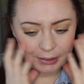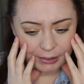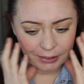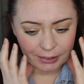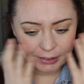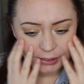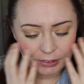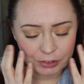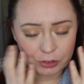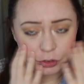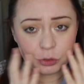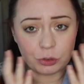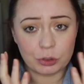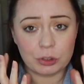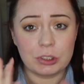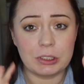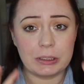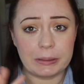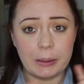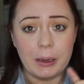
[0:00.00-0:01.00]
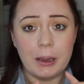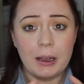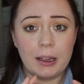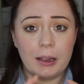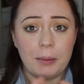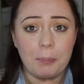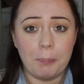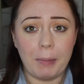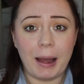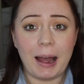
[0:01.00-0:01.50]
Like it's just
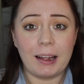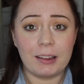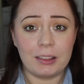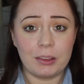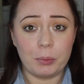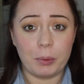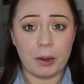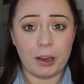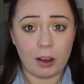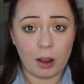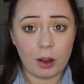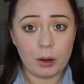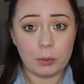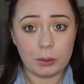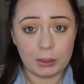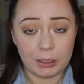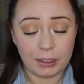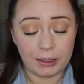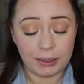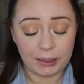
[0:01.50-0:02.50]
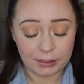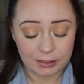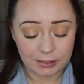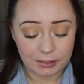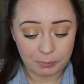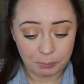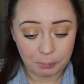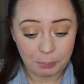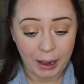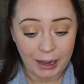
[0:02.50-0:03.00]
matte the way I would like it
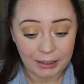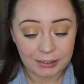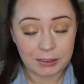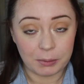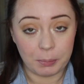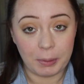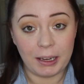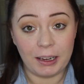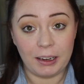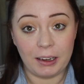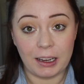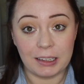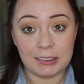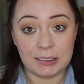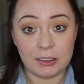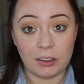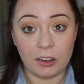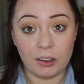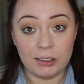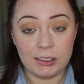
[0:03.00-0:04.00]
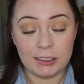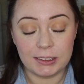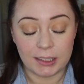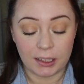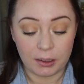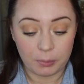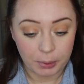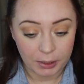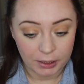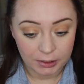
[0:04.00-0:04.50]
matte to be as an oily
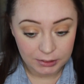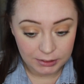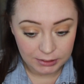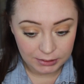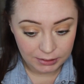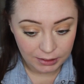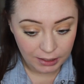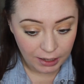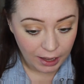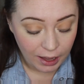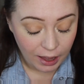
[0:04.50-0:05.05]
skin person.